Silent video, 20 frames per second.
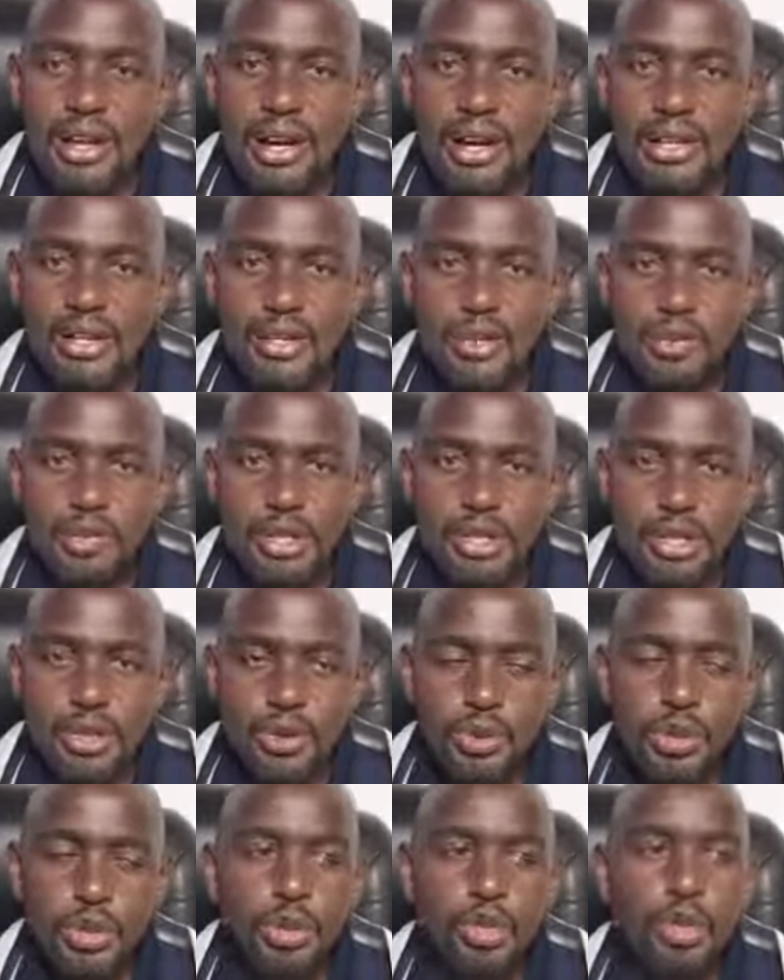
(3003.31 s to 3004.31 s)
as we
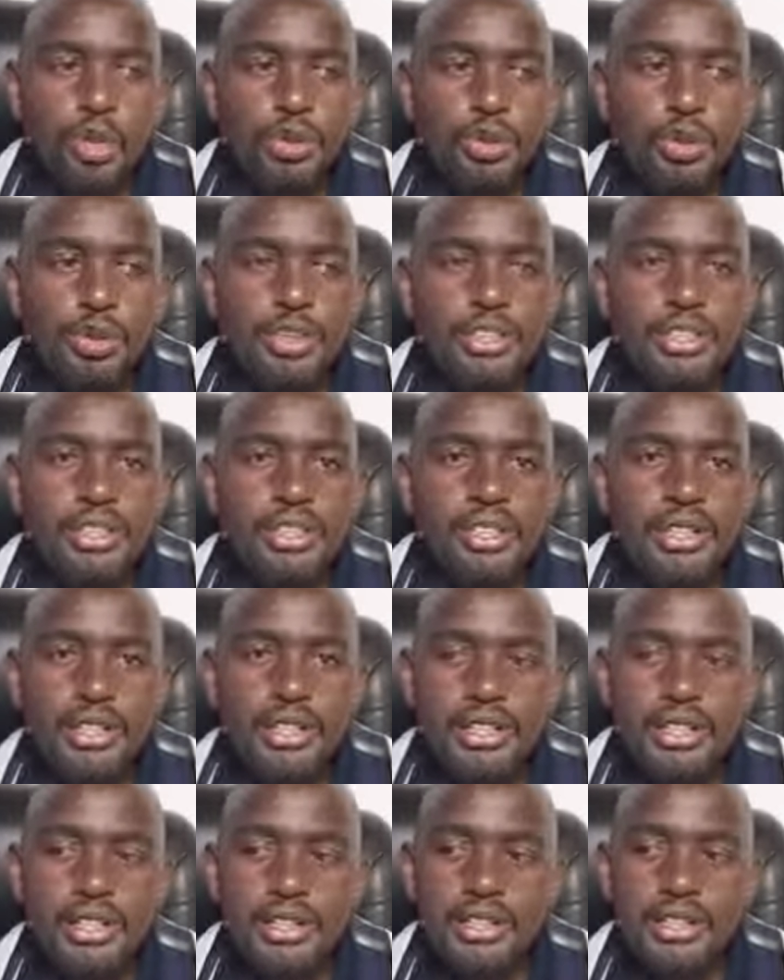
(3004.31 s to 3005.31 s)
conclude
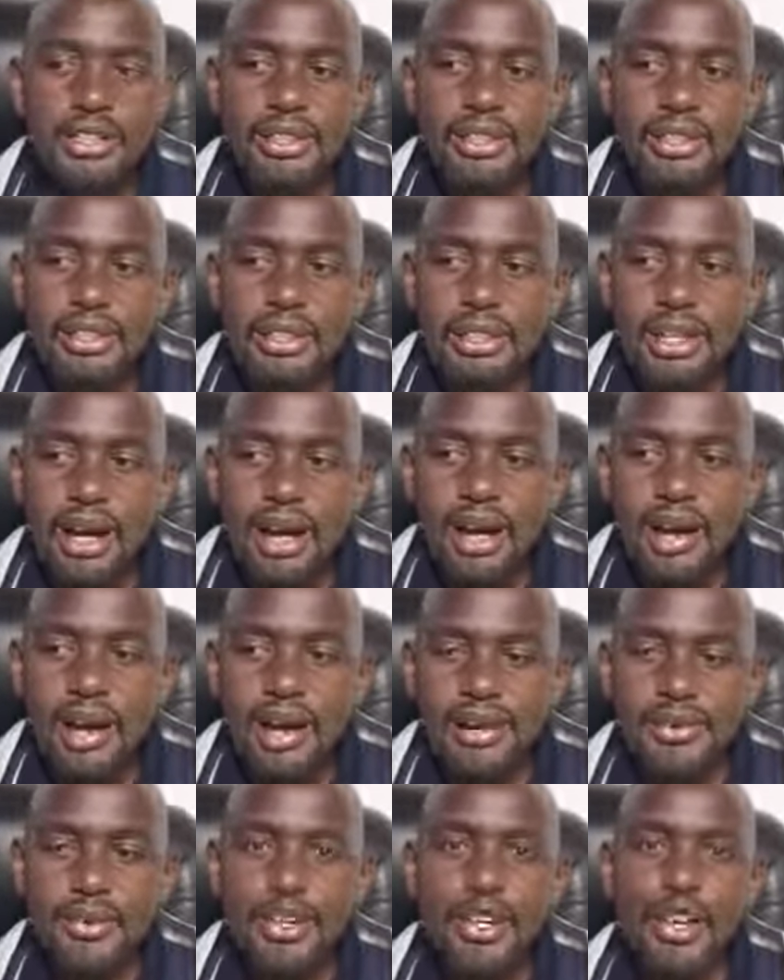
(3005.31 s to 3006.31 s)
the
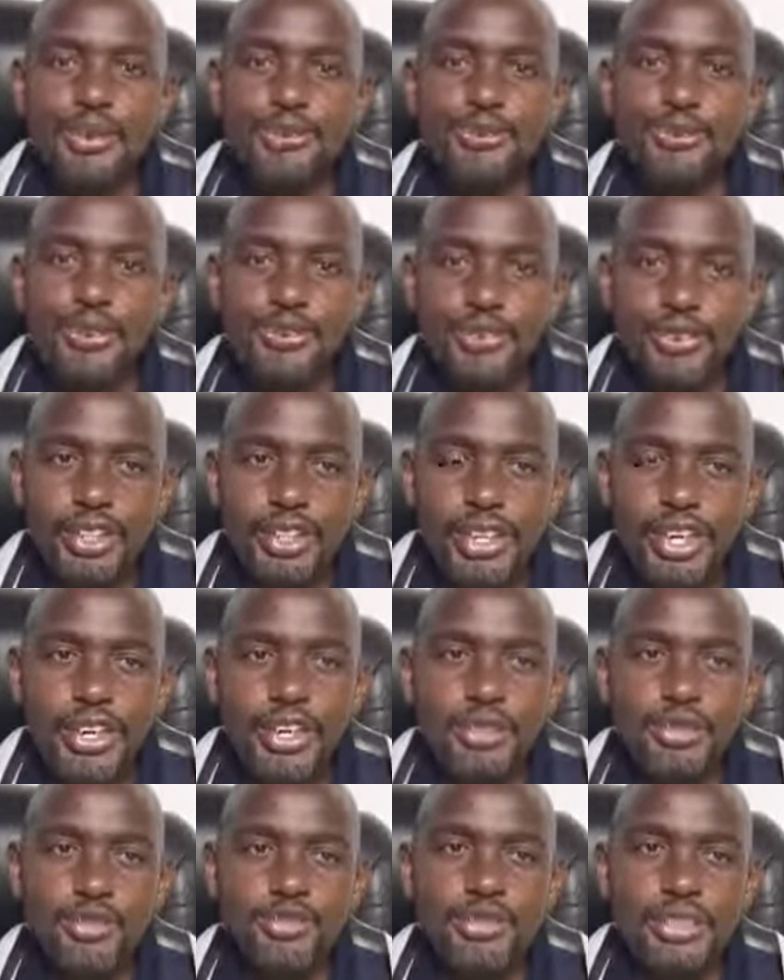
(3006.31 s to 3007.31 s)
150
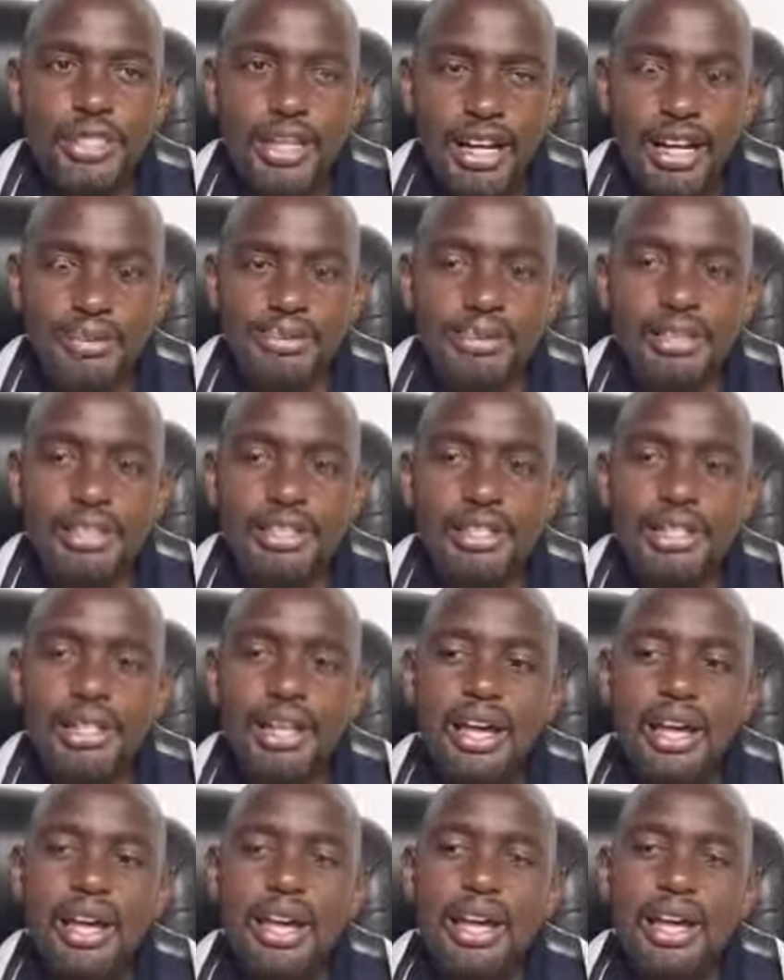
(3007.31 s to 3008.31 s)
days of Psalms
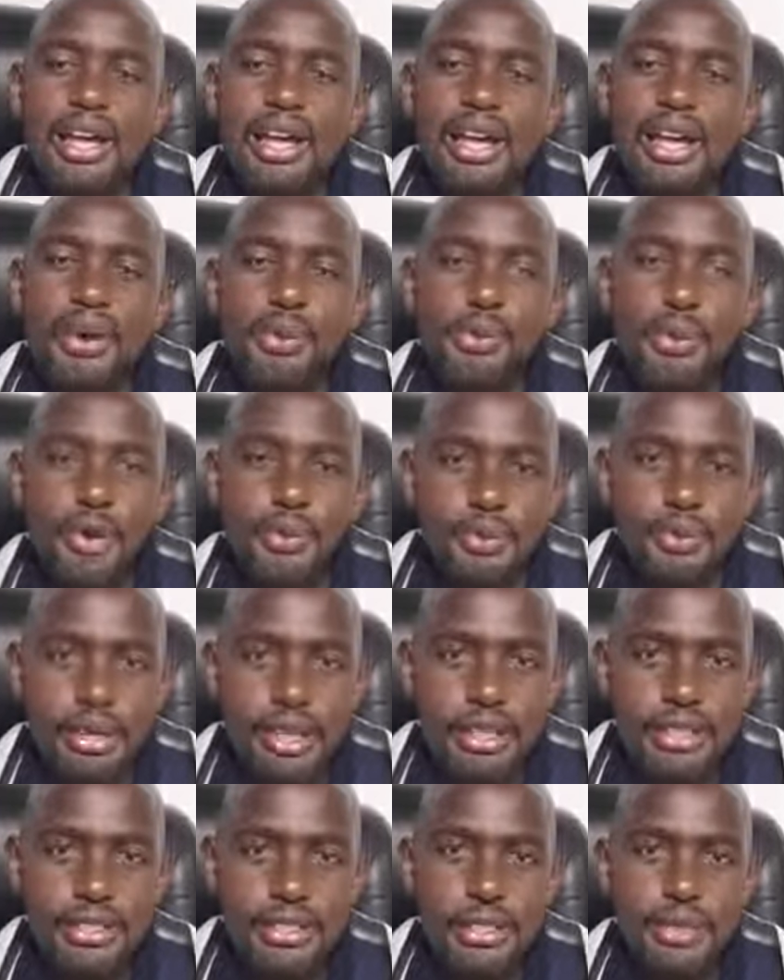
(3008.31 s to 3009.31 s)
we
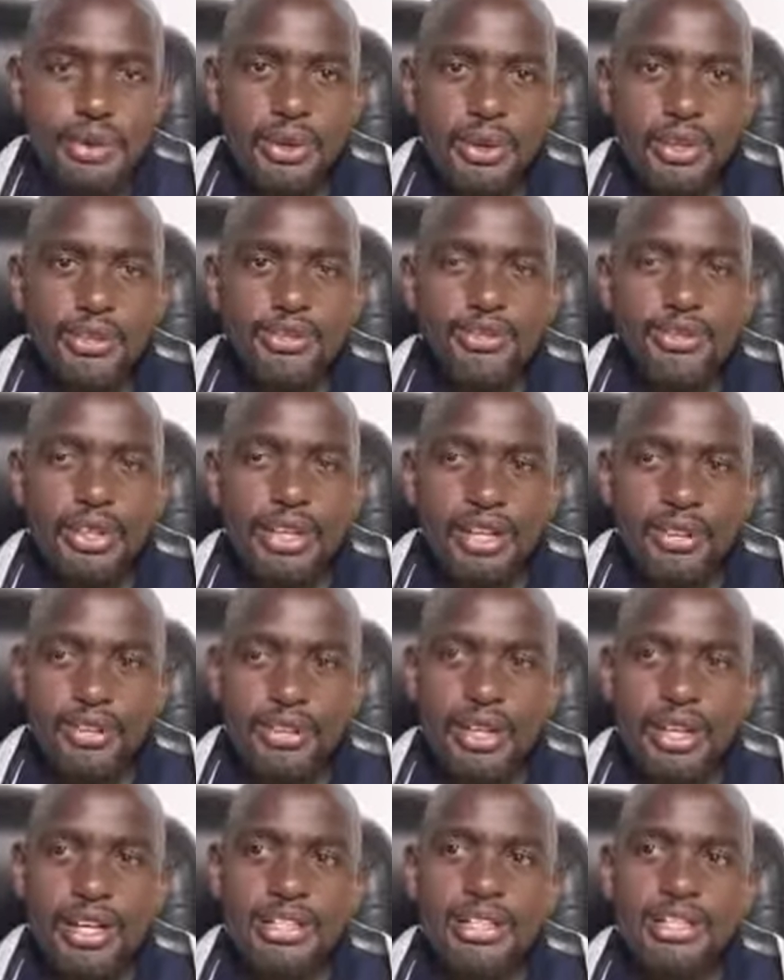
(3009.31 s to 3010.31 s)
bless the Lord for
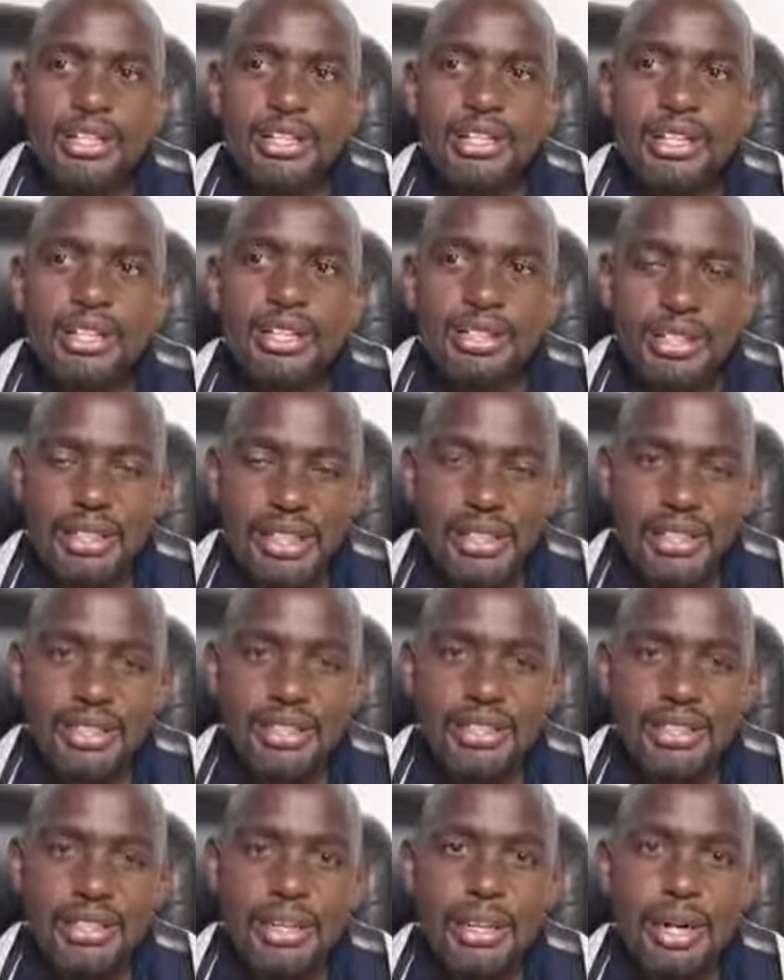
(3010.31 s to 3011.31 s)
giving us the
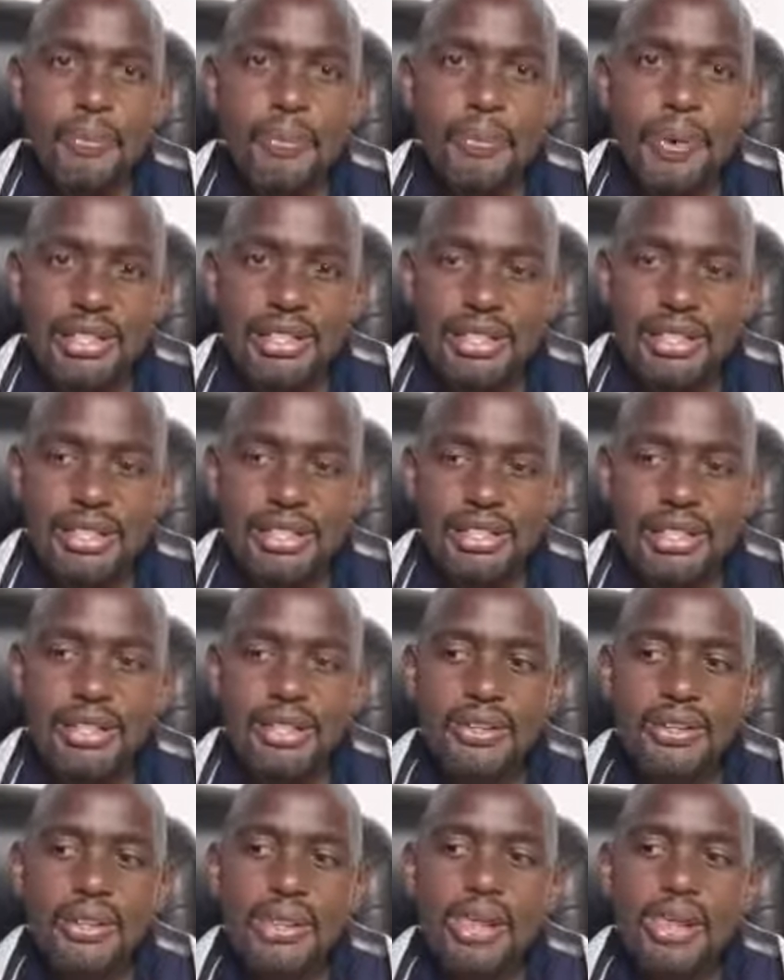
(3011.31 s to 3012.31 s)
grace the
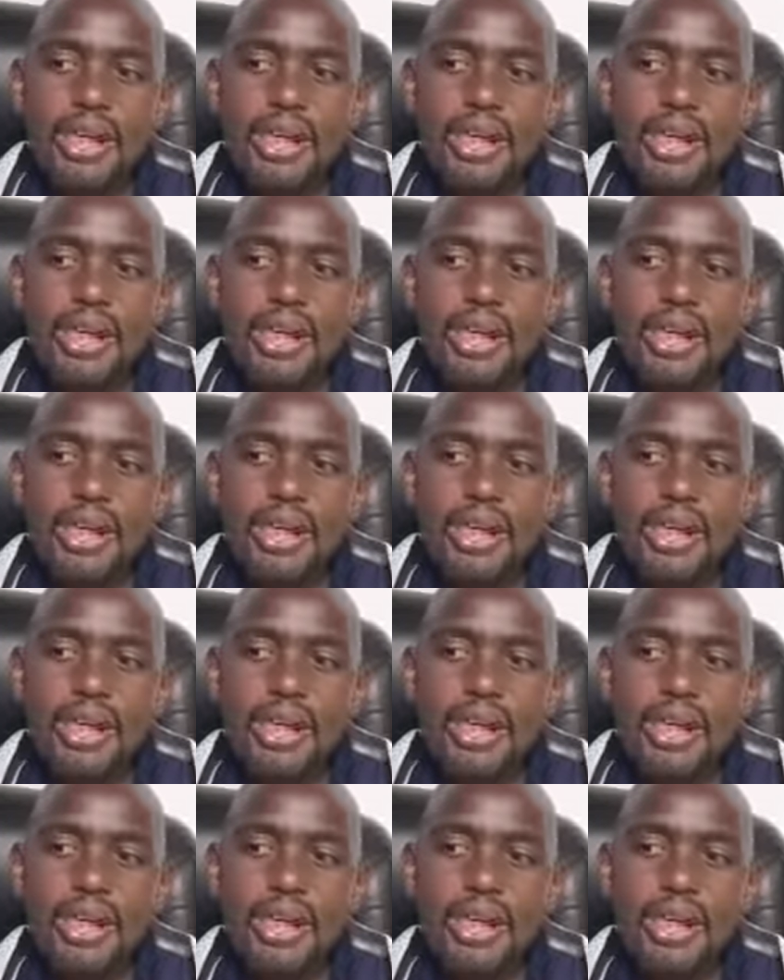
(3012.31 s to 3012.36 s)
capacity